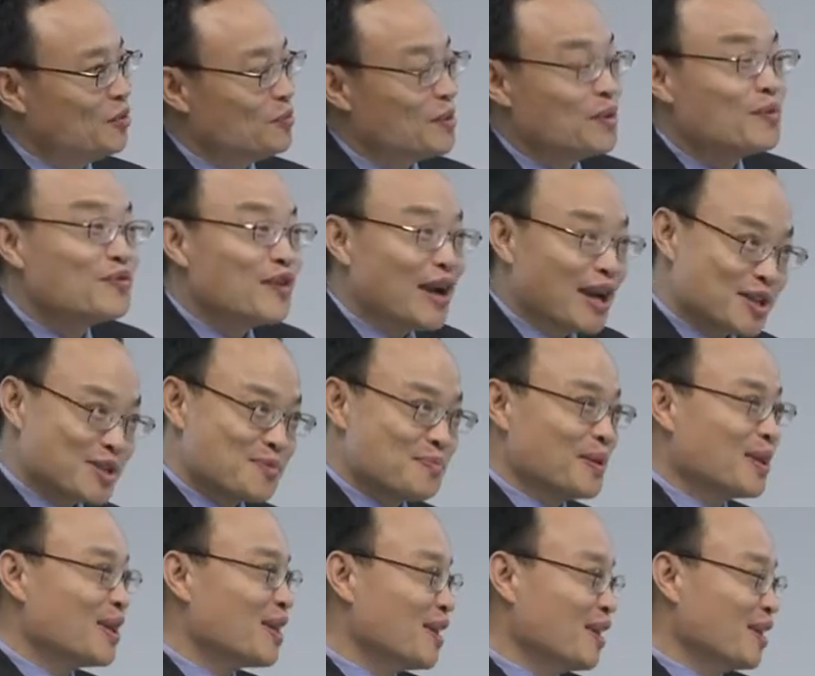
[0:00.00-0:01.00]
But frankly
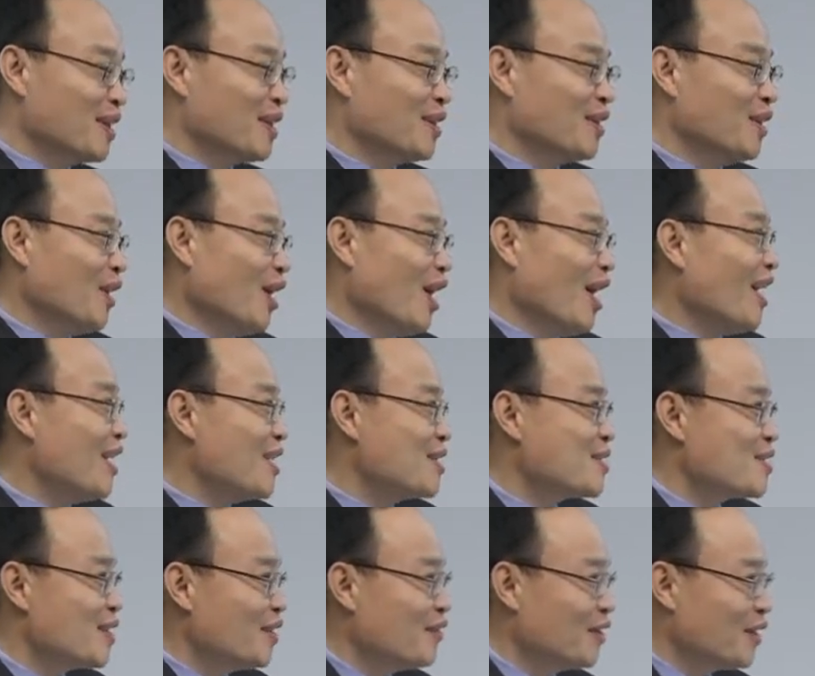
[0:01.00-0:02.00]
speaking,
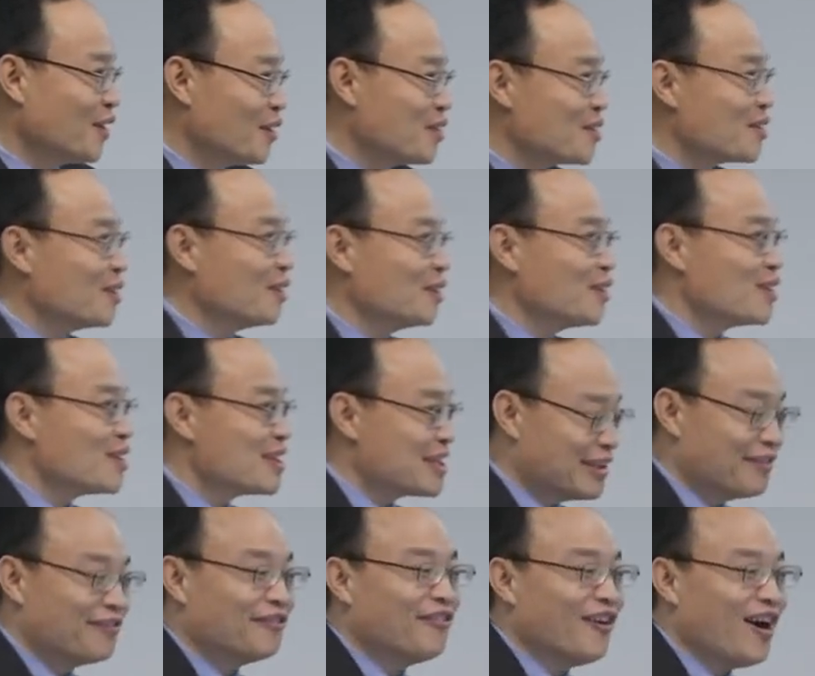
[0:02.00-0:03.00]
it's difficult to
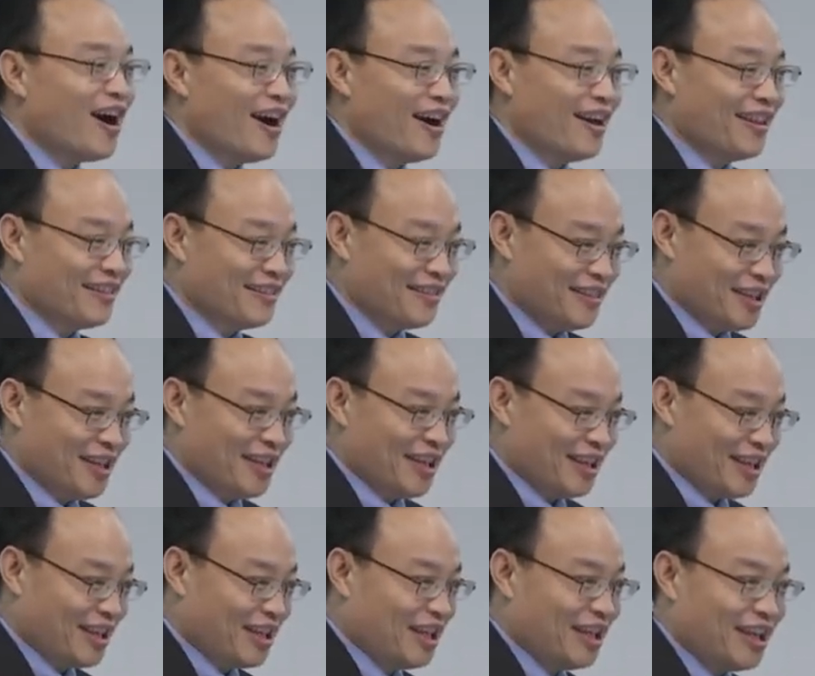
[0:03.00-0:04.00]
define
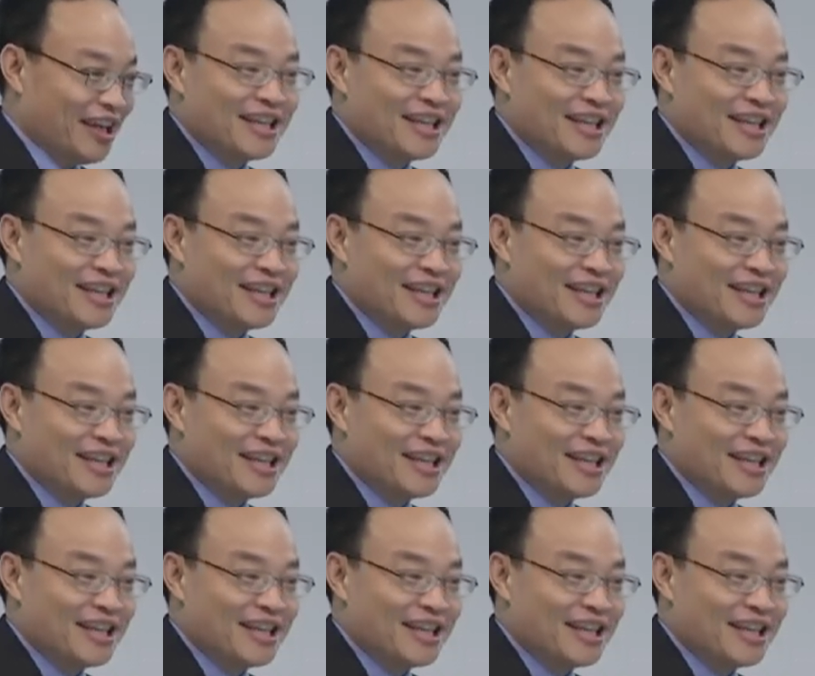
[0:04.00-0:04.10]
the